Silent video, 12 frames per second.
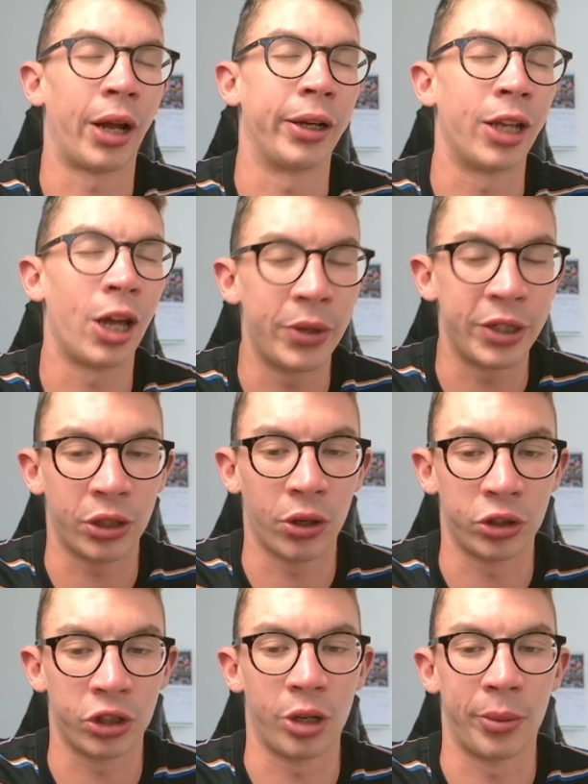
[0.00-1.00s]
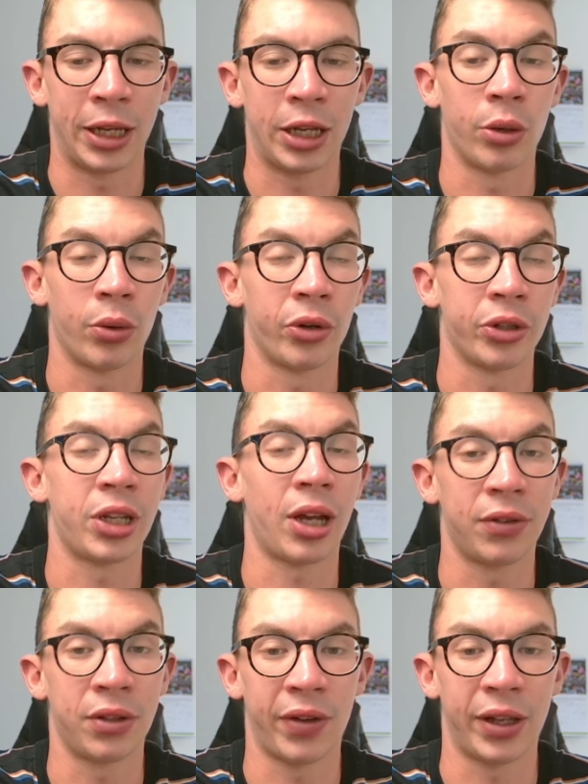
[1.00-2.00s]
I know he's got Germany, who are a
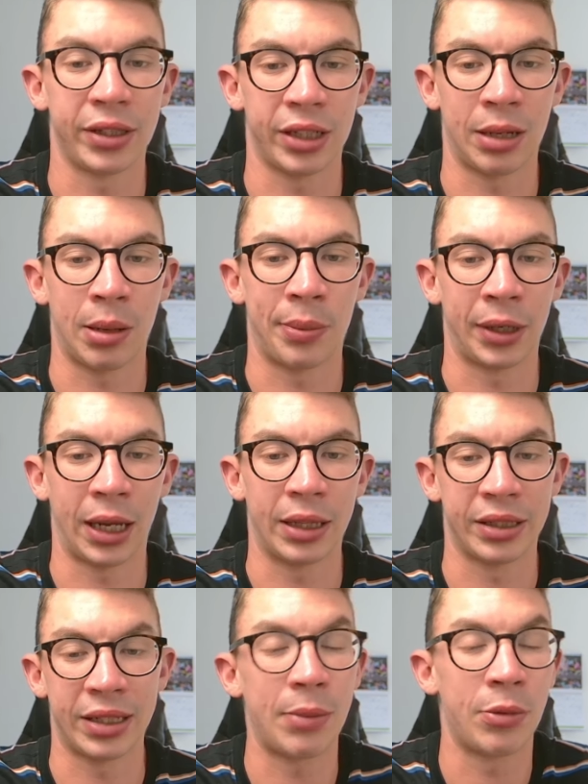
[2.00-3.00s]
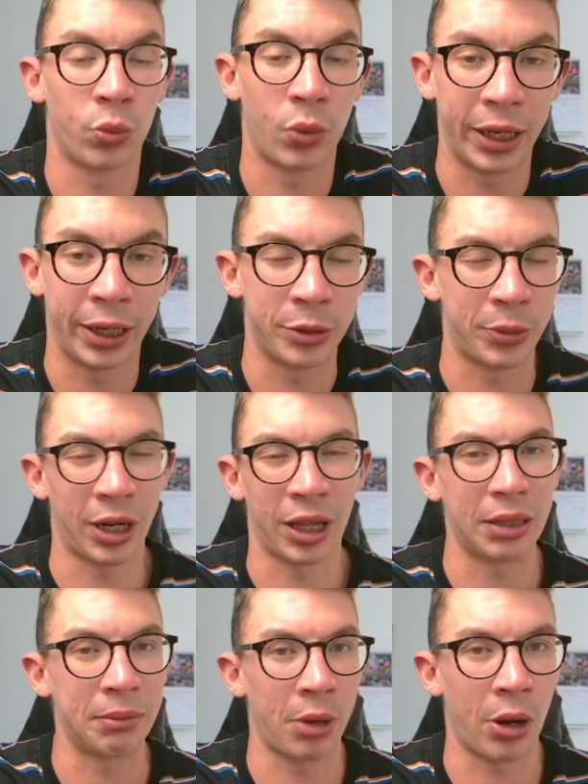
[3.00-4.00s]
tough defence to come up against. Same with Williams, but I
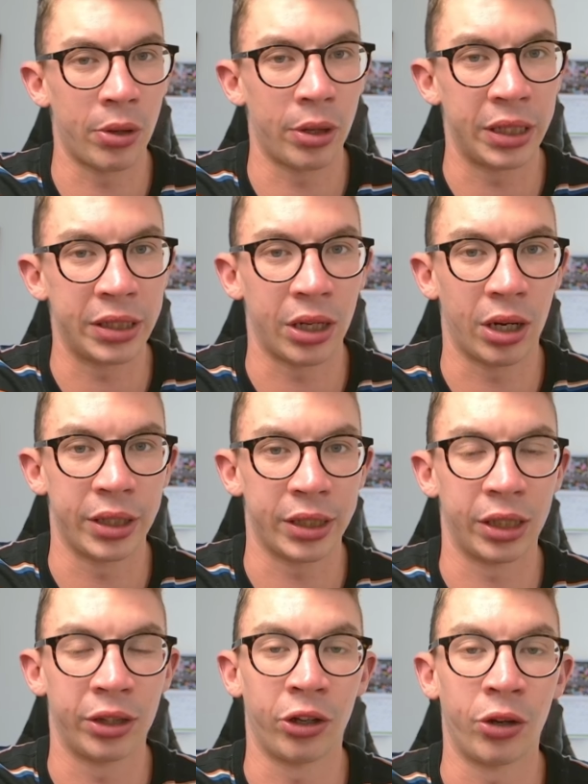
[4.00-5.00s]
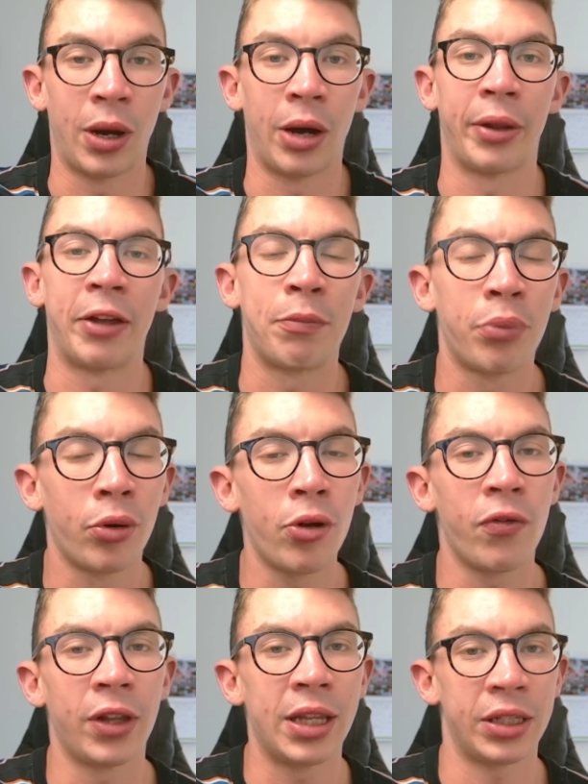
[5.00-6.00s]
think both of these guys can do well. They've
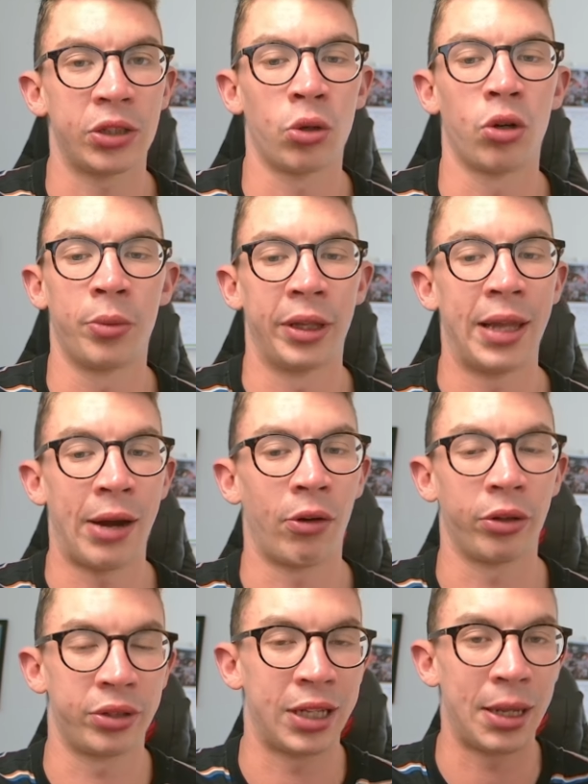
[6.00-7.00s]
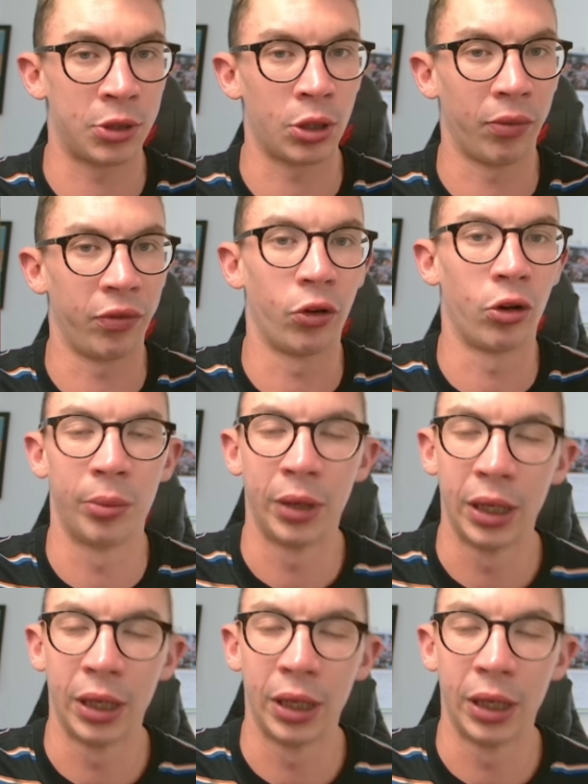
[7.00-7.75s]
proven this tournament they're on tip-top form,